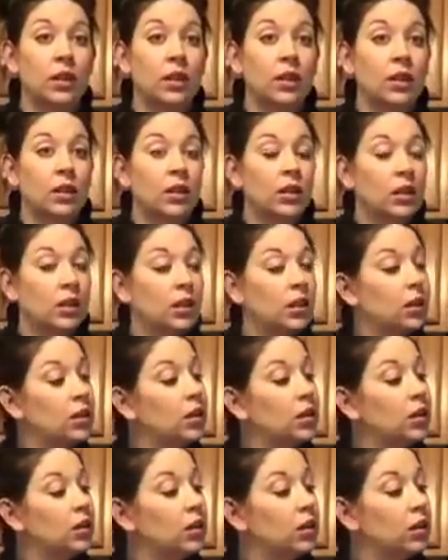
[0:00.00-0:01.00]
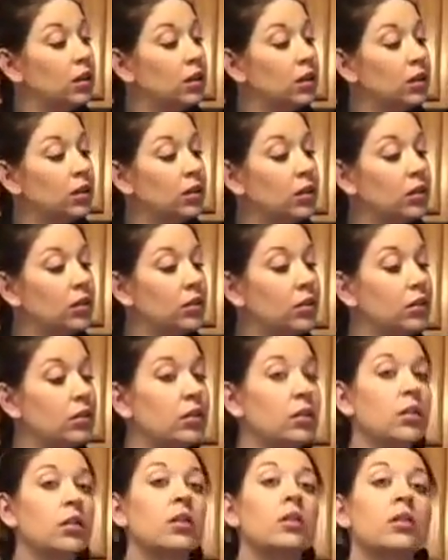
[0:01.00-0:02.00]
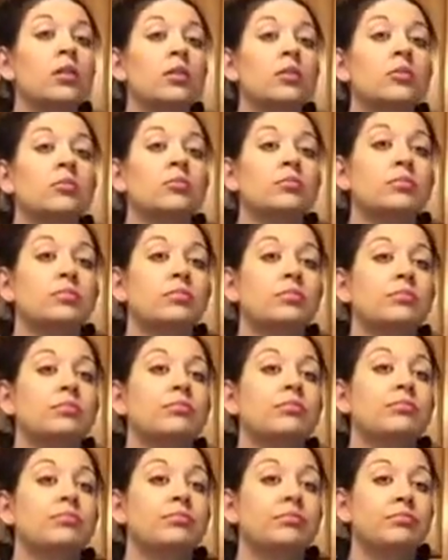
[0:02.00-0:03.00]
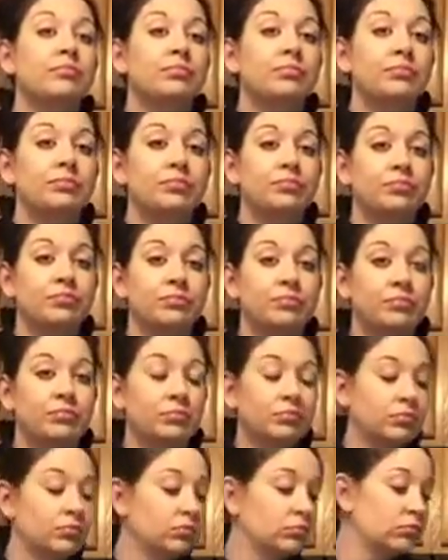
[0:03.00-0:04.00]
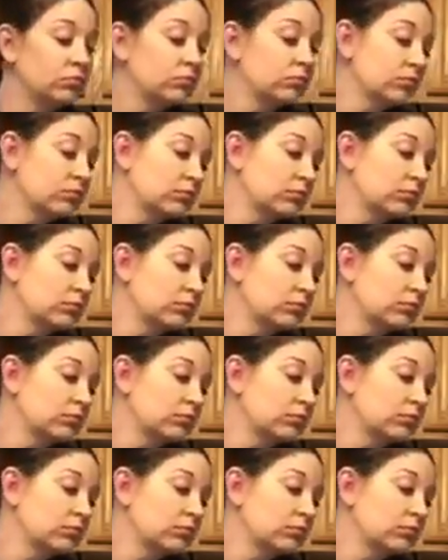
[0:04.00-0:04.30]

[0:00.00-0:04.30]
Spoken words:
The person shown says nothing.